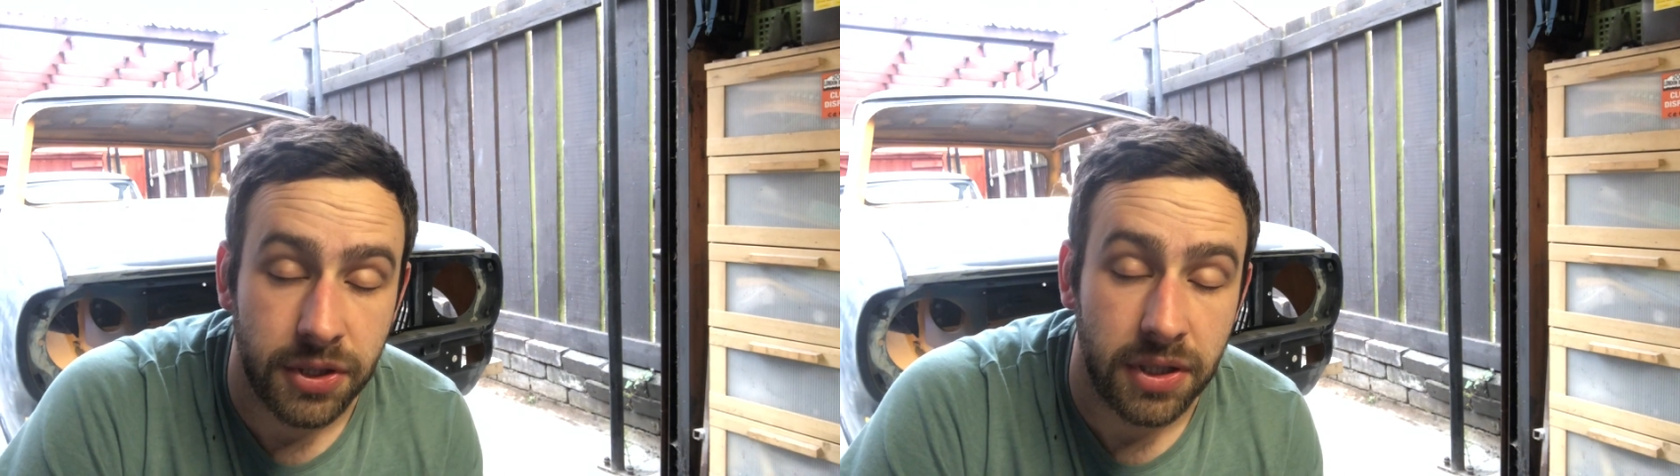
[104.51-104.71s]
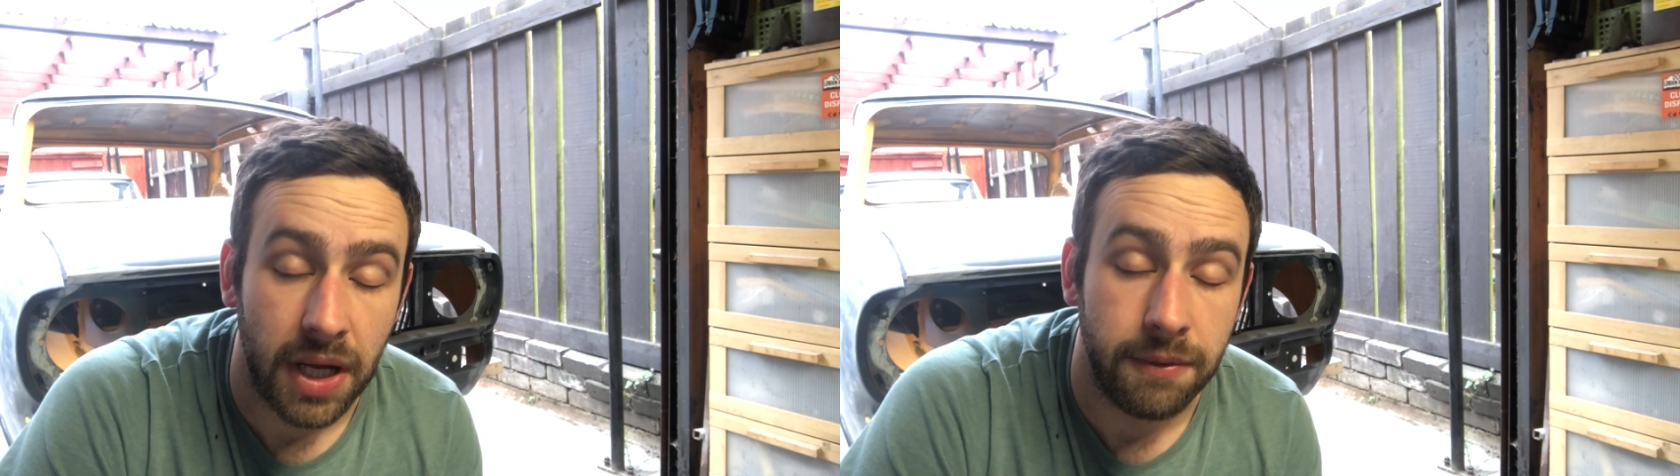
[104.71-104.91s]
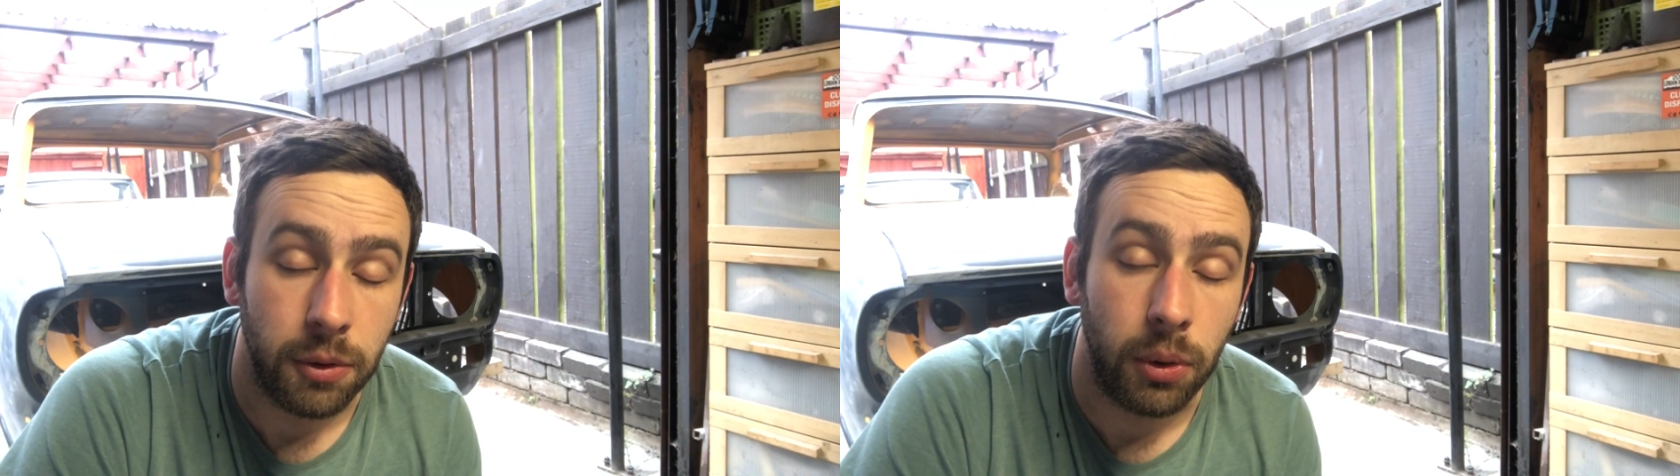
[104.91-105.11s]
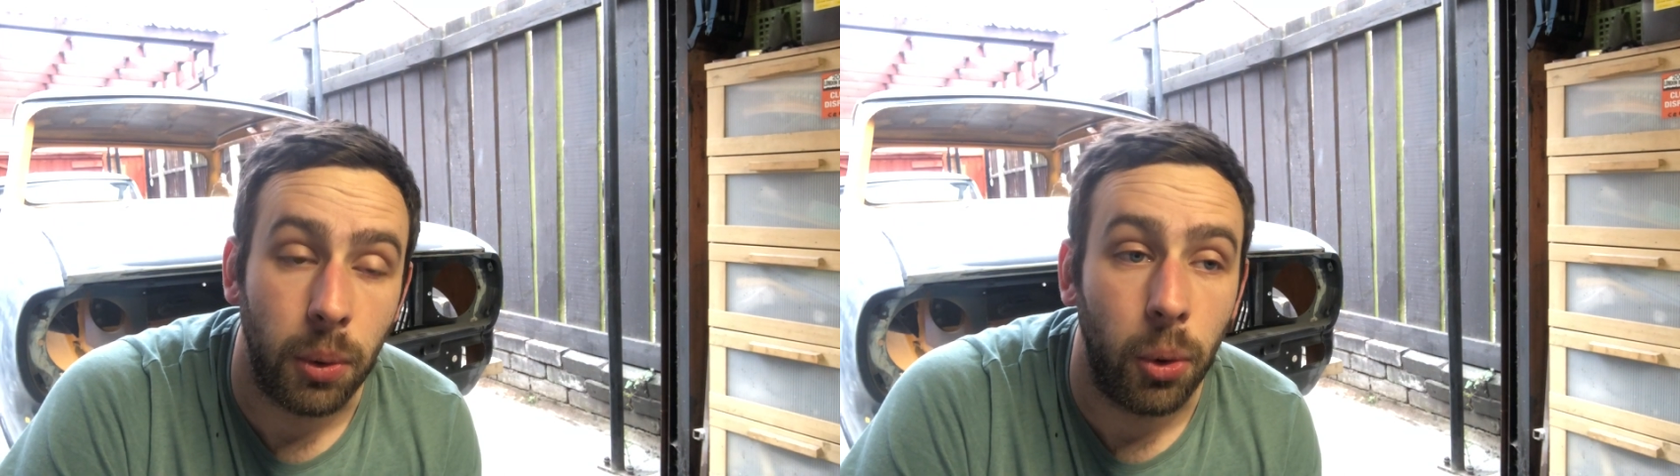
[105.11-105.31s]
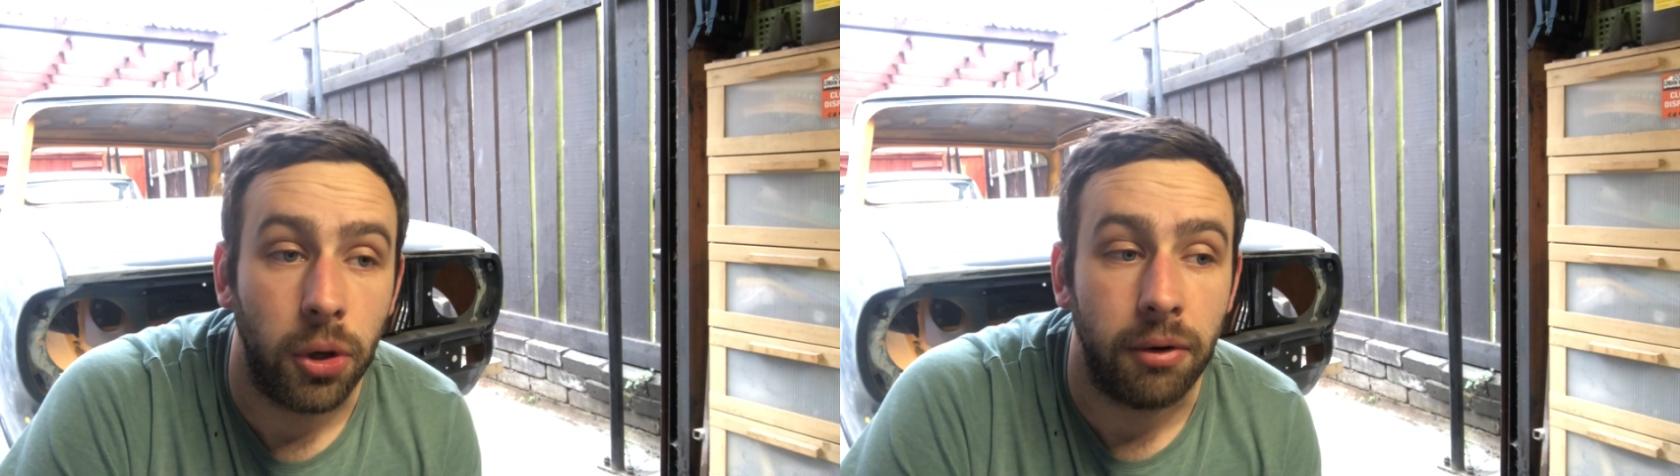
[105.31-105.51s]
I gave you a quick
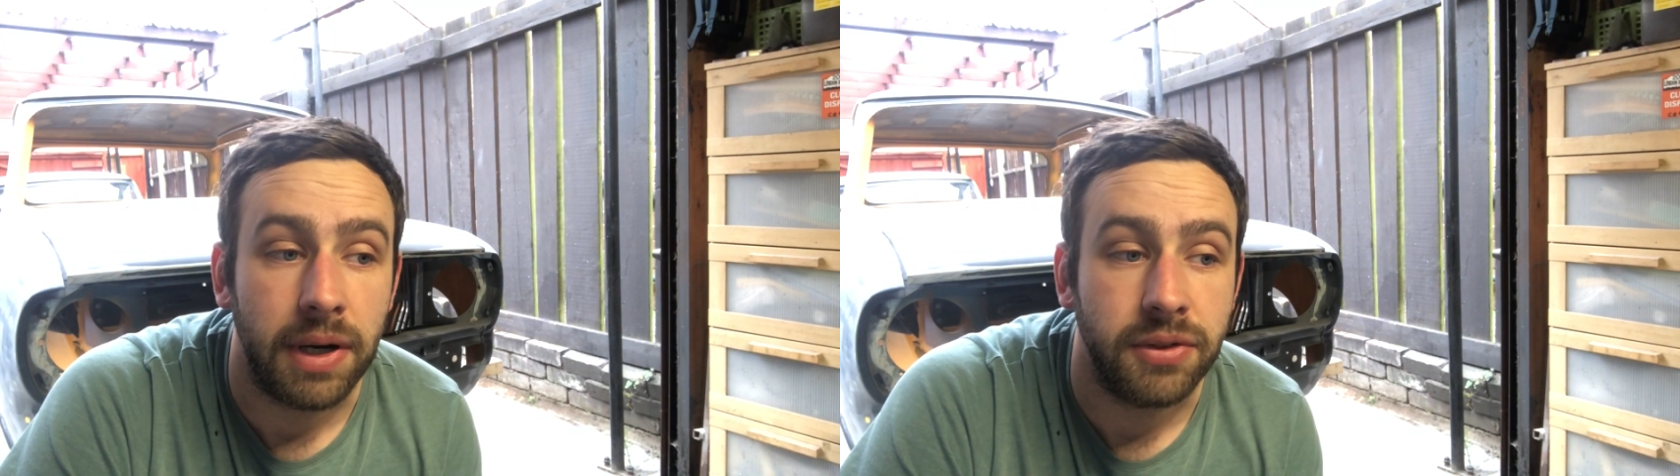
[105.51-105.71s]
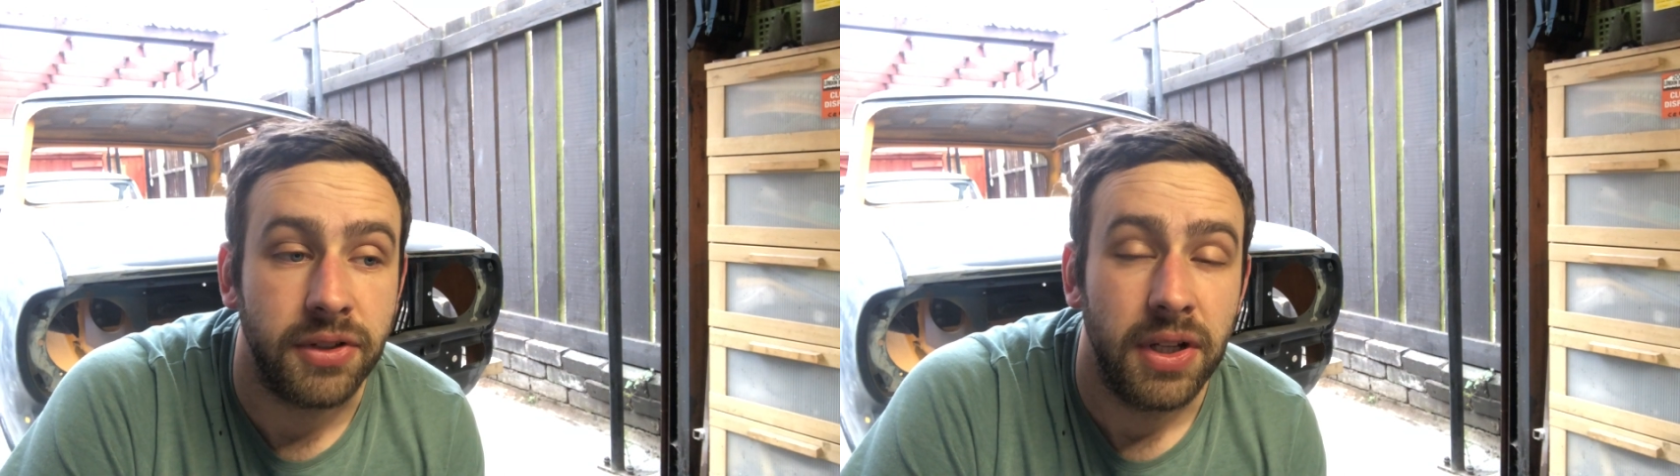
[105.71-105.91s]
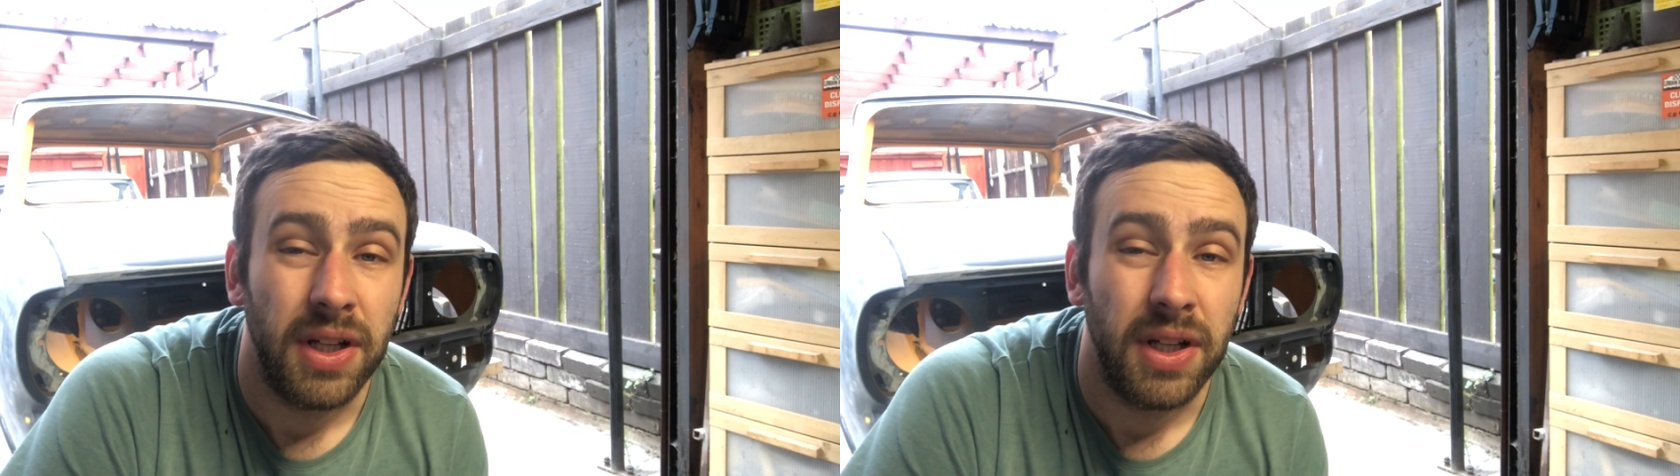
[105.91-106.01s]
walk around.